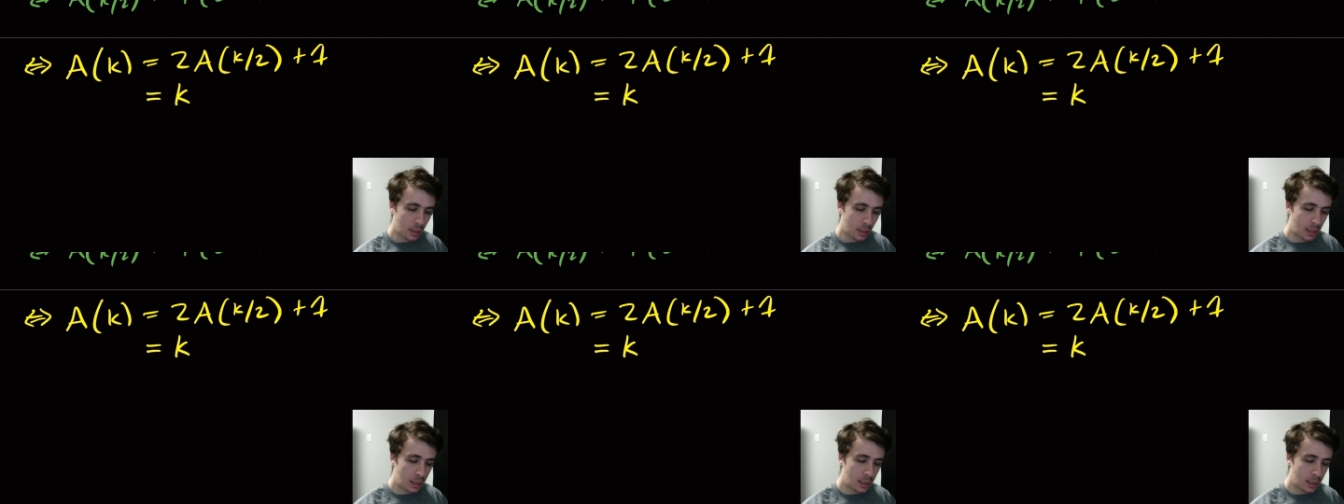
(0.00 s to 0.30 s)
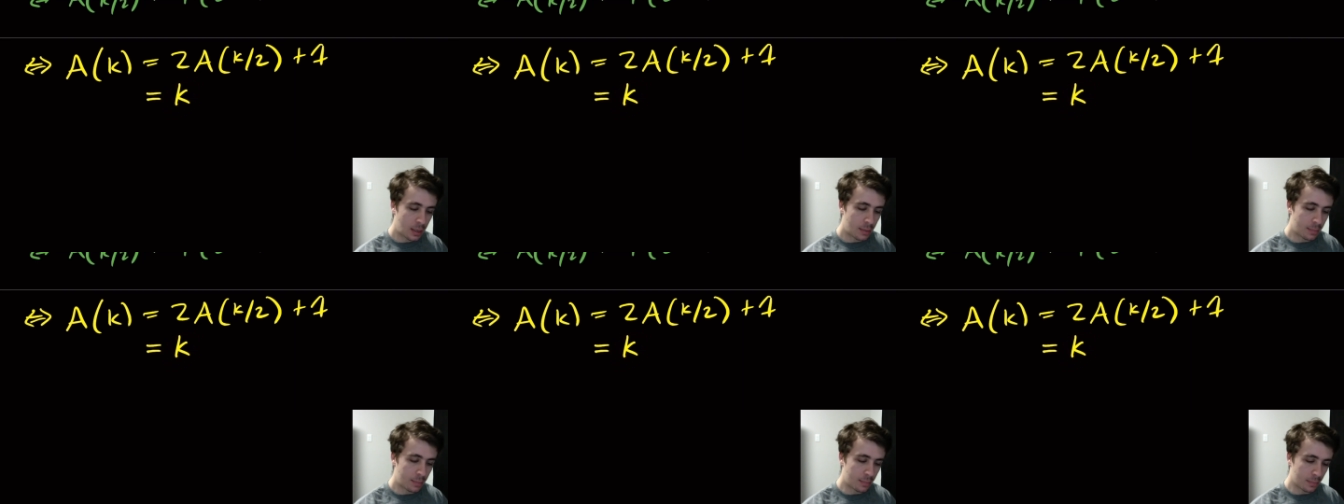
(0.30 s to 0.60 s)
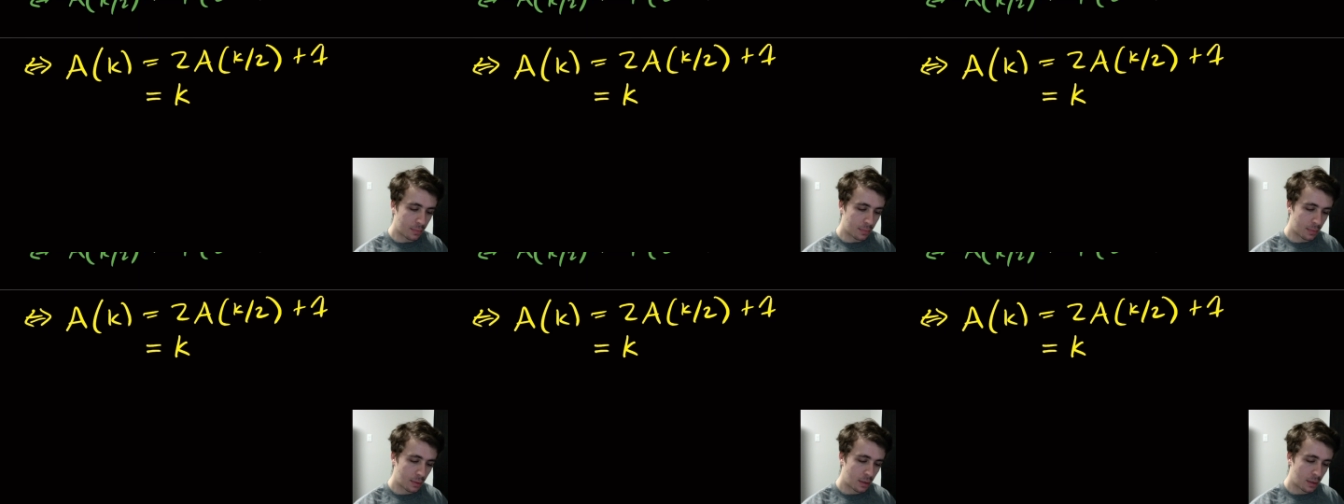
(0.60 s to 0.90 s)
Um,
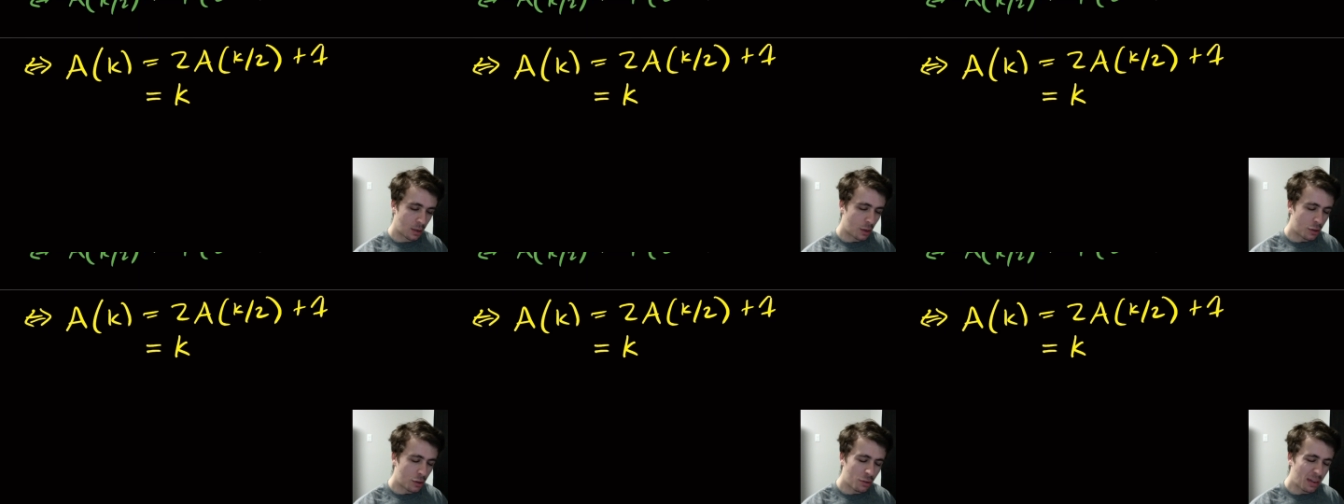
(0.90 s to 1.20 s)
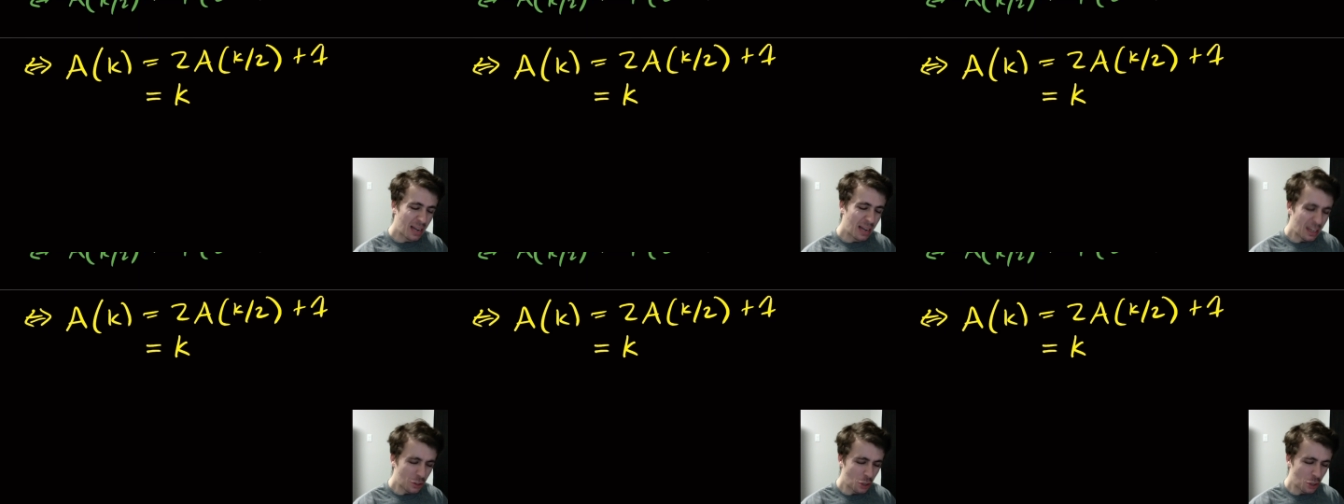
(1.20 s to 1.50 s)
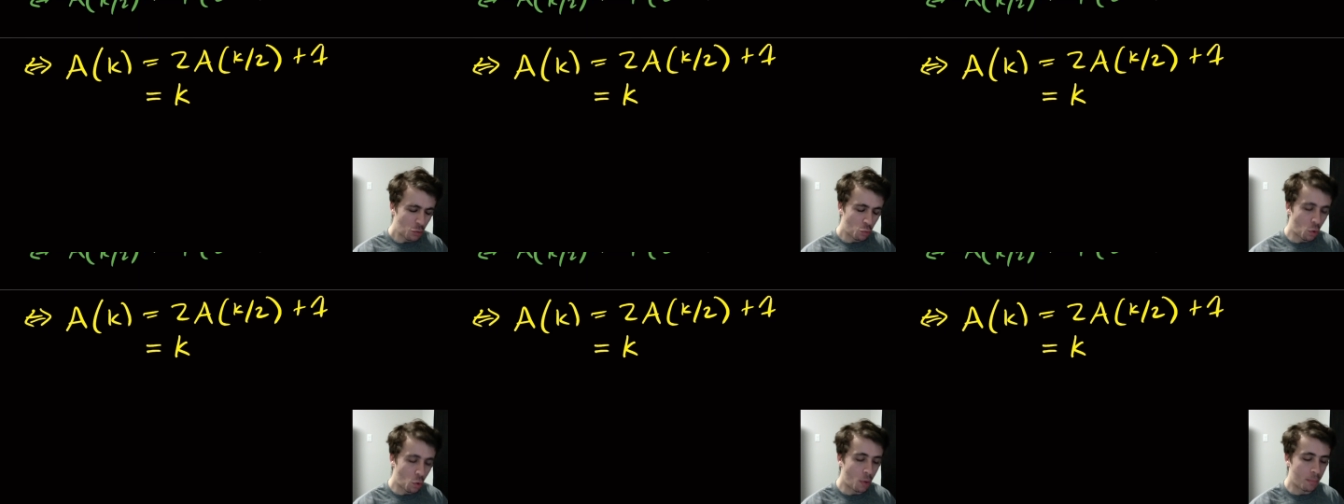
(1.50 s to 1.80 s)
Although it
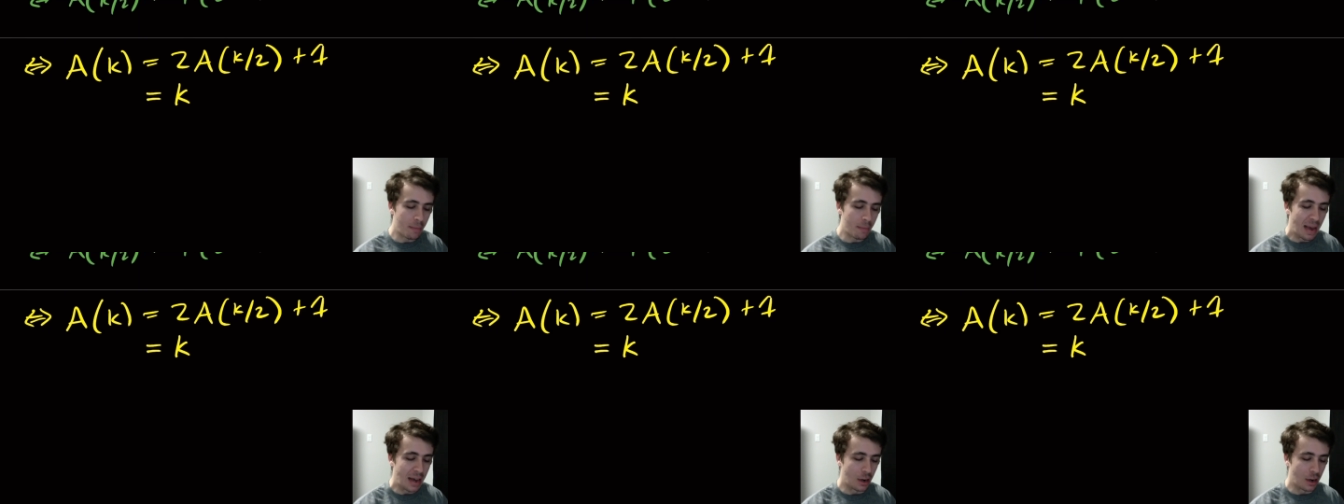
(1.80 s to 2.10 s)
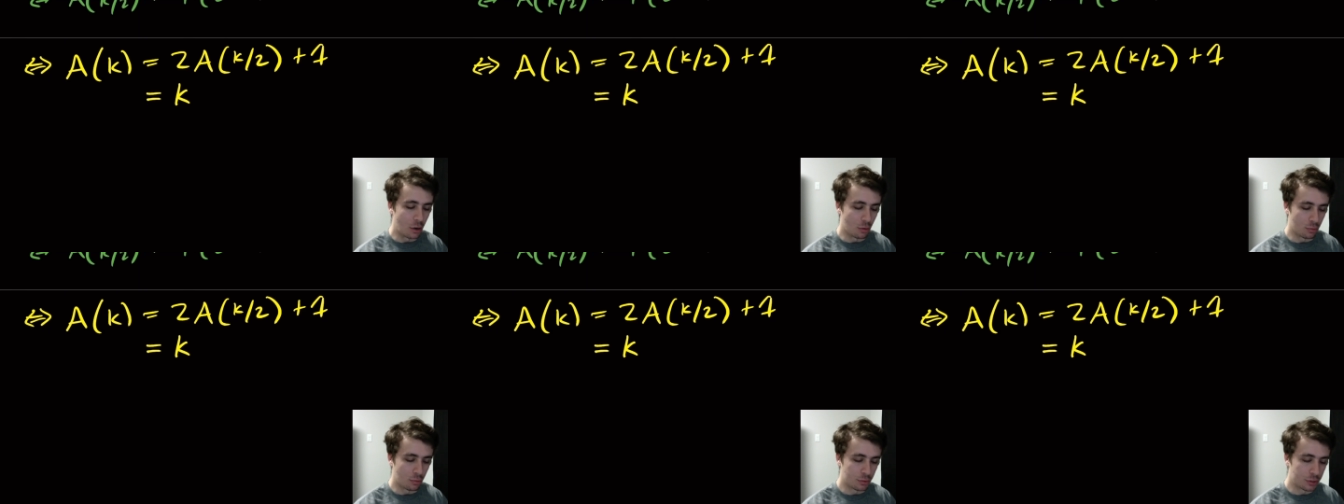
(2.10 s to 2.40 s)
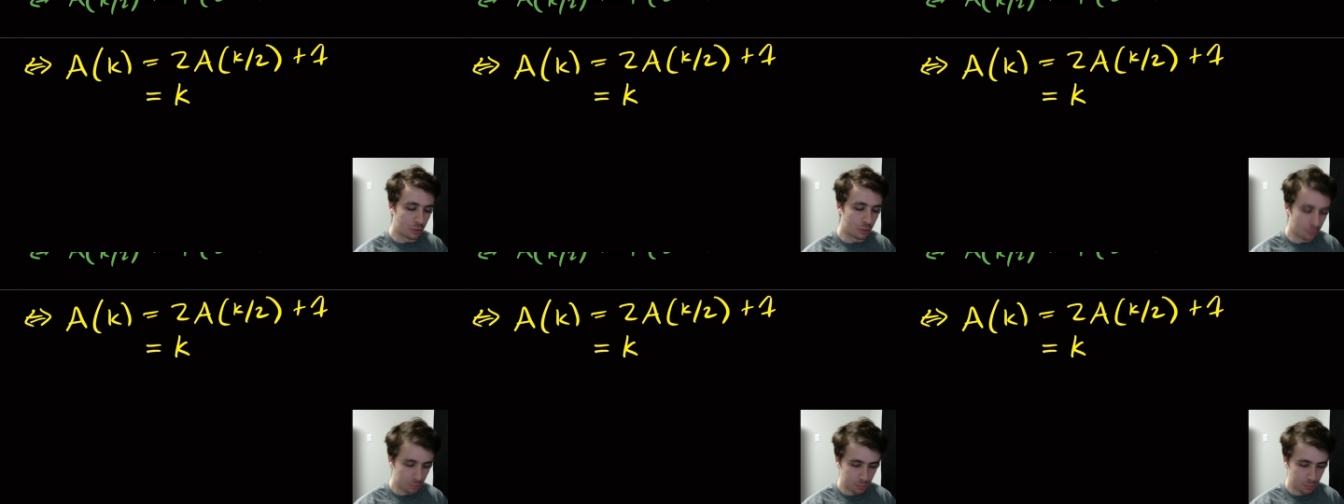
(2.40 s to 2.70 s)
actually won't matter.
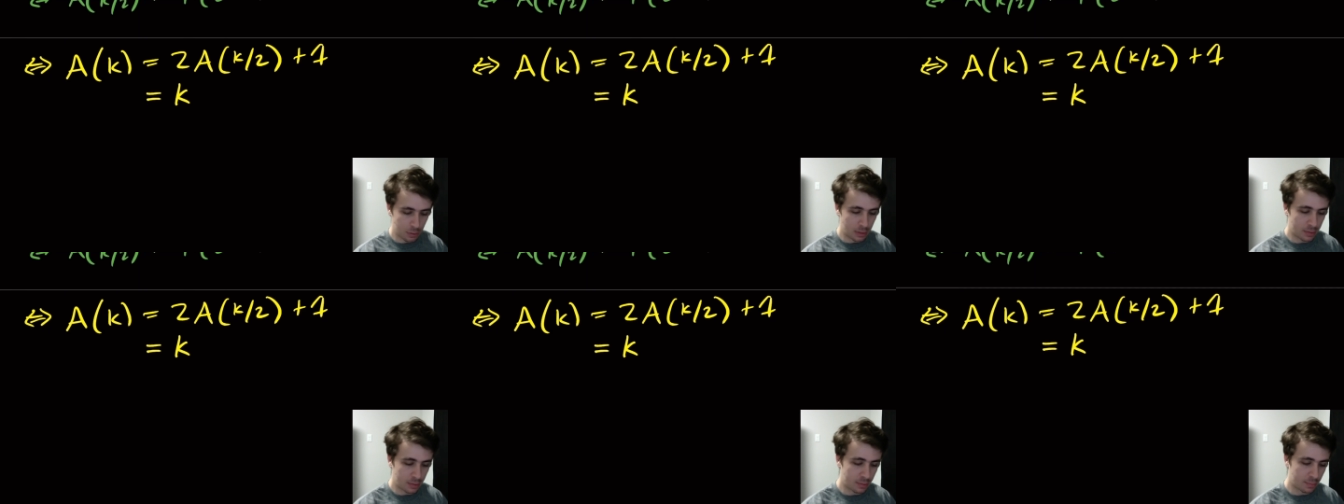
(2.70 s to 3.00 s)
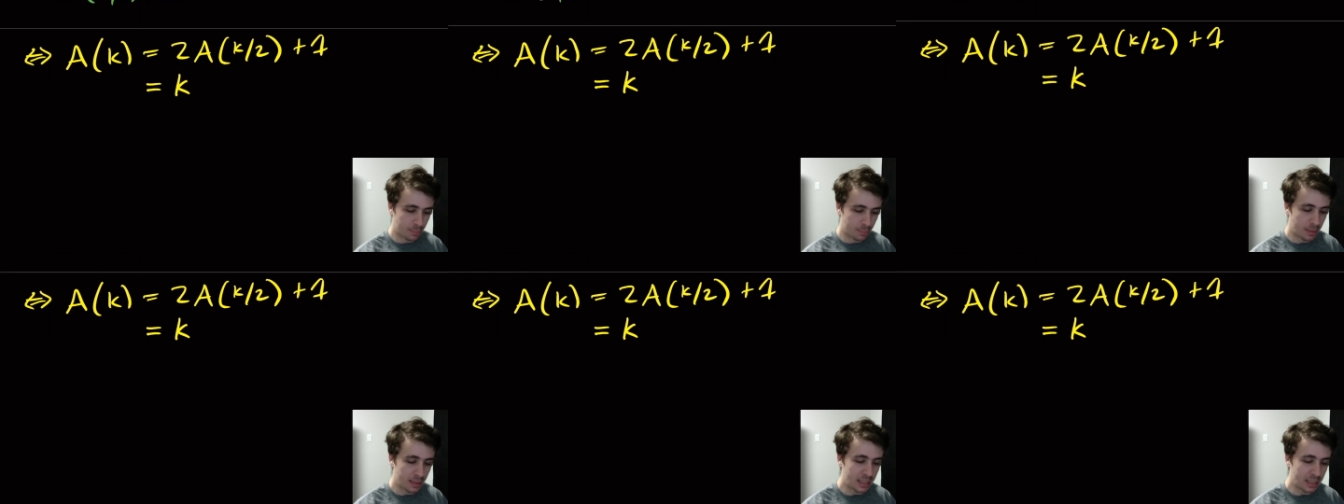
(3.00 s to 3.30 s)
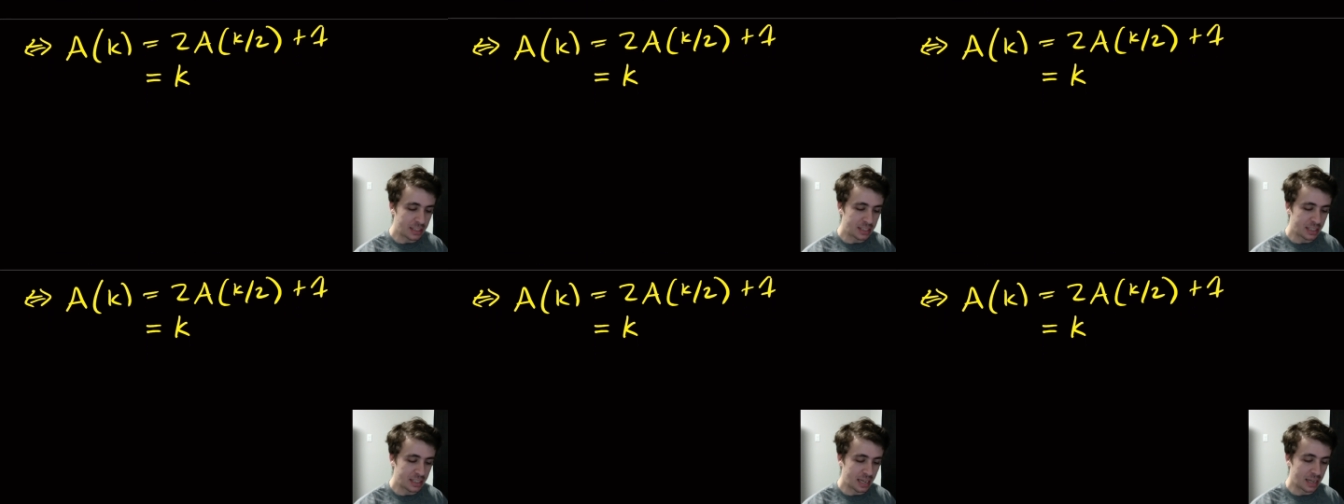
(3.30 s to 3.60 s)
So, we'll, but
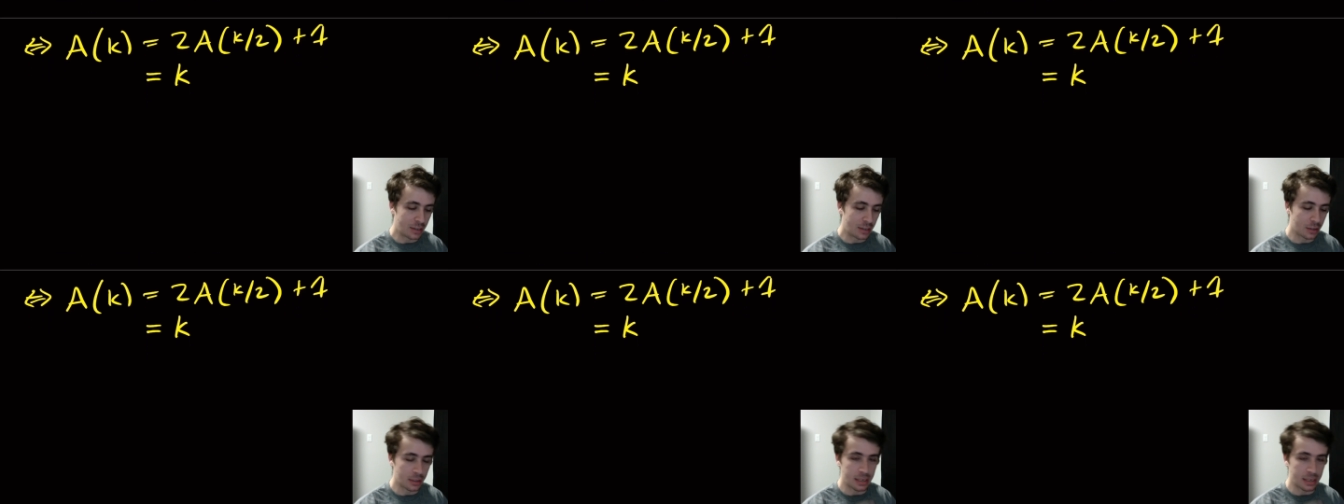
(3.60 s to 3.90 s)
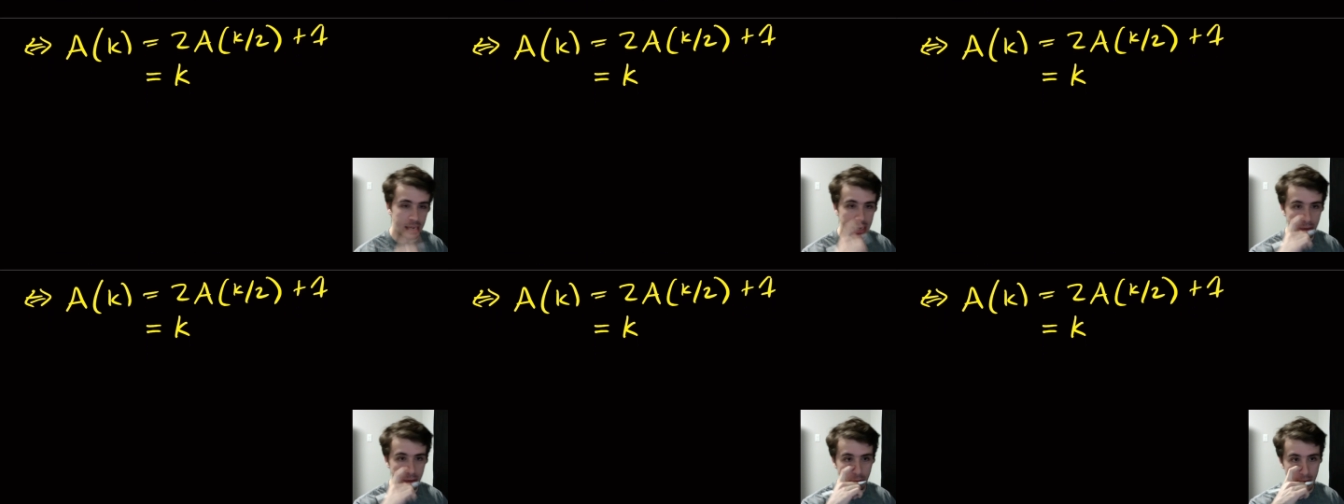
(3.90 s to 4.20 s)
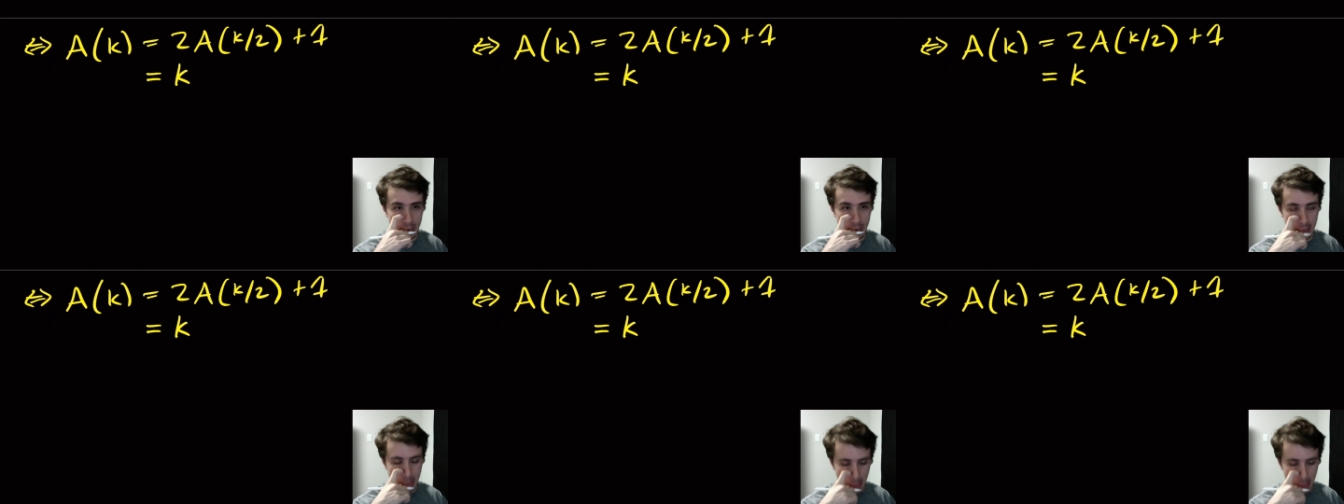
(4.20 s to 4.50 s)
let's handle it
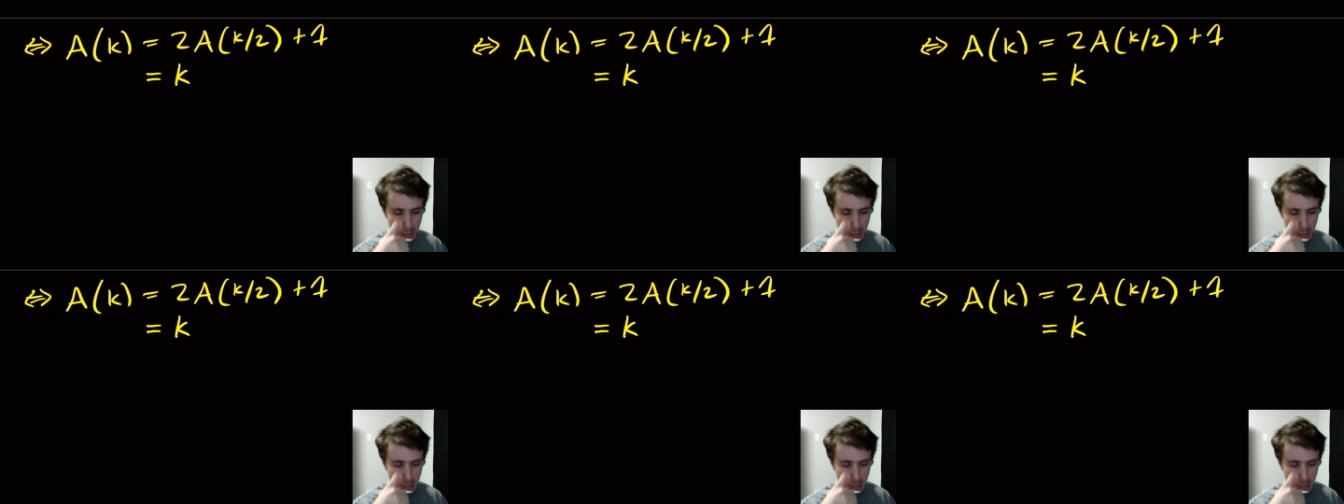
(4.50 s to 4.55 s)
anyway.